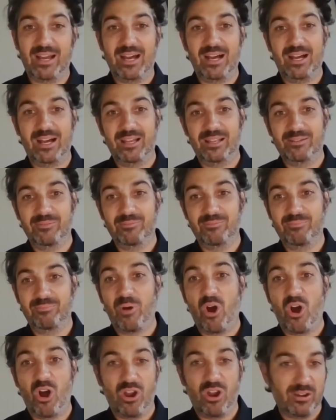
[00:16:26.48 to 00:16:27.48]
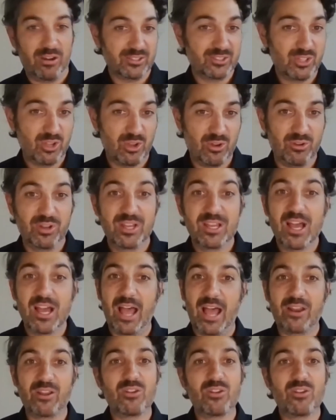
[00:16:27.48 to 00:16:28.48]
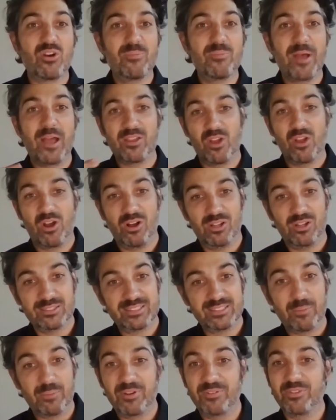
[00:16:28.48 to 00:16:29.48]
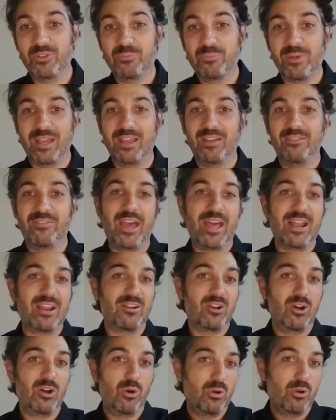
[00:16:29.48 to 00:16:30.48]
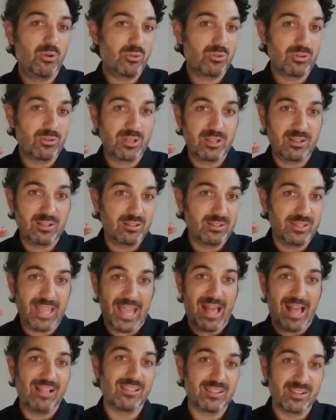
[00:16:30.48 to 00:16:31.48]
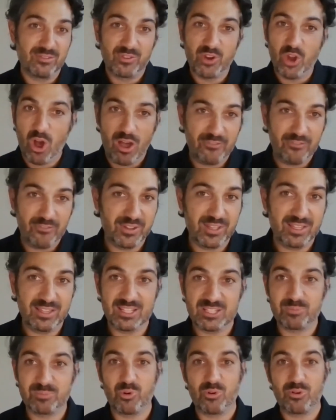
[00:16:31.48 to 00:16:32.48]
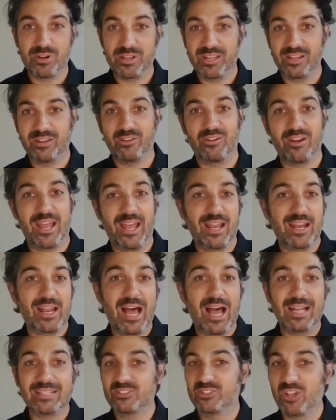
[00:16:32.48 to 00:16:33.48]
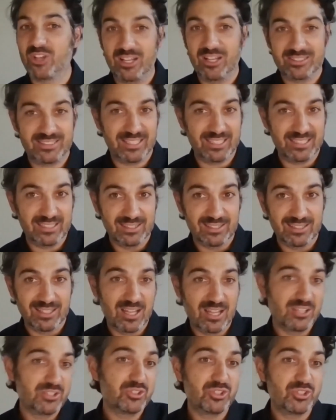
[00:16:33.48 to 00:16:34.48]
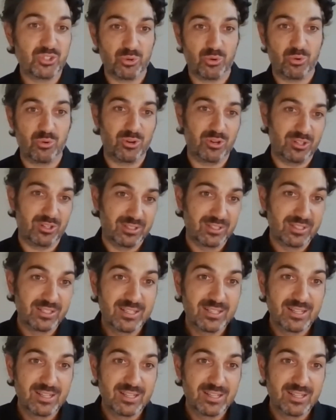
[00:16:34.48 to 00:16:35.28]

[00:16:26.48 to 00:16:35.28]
on par. So I don't know about y'all. Some of you may have had a whole gallon of coffee this morning or had hot sauce at lunch or